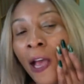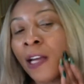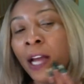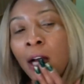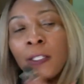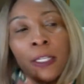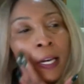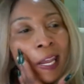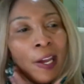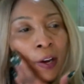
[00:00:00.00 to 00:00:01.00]
and how to
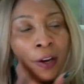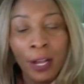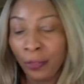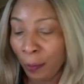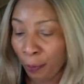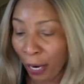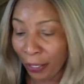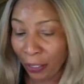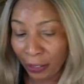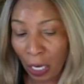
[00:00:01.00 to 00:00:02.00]
layer the
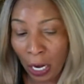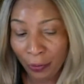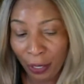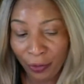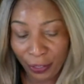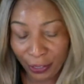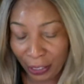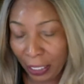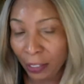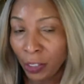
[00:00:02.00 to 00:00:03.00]
products on the skin.